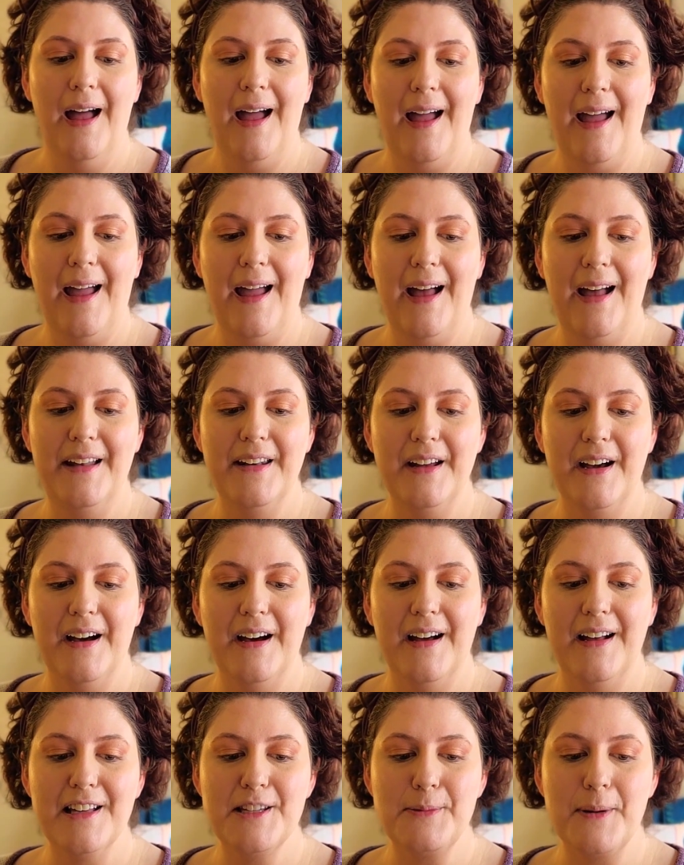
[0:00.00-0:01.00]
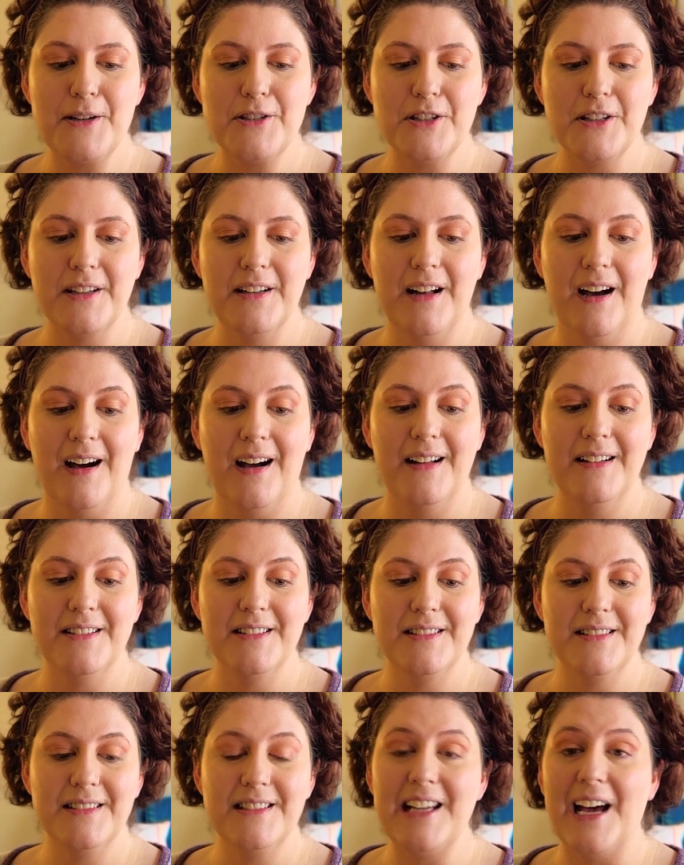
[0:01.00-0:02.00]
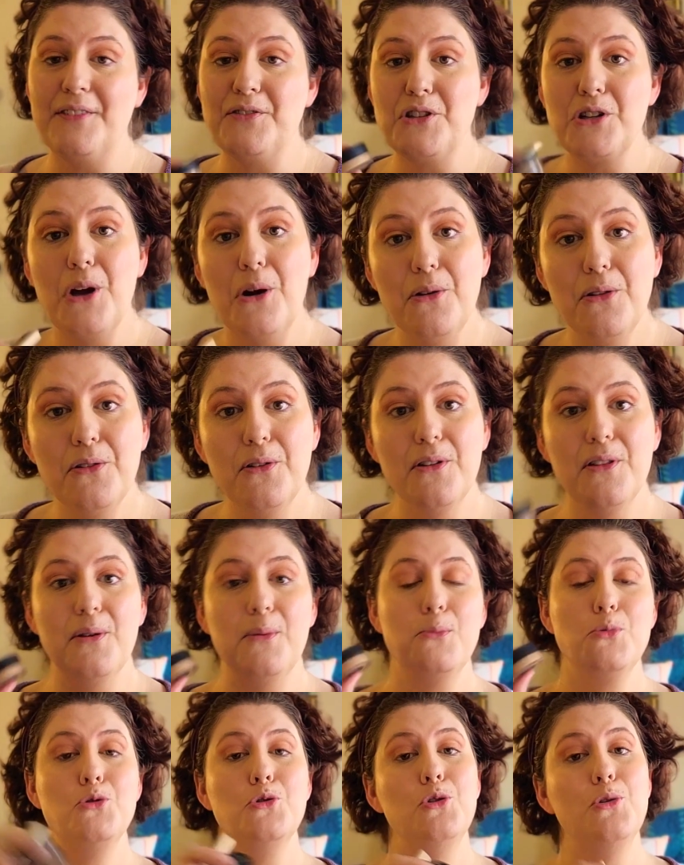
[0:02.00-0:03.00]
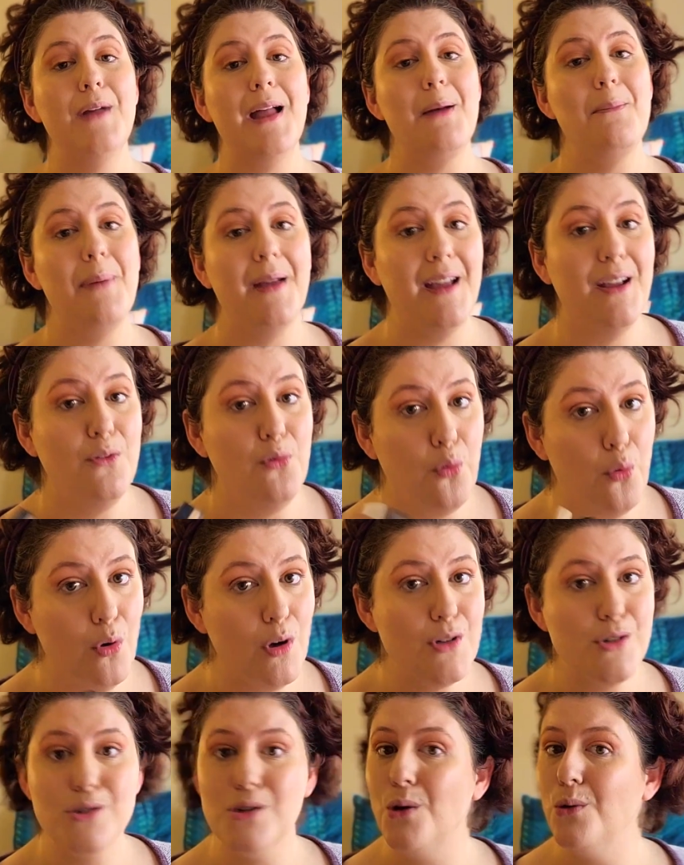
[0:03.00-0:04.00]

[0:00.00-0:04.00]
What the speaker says: and especially not to have to go through them to get paid for so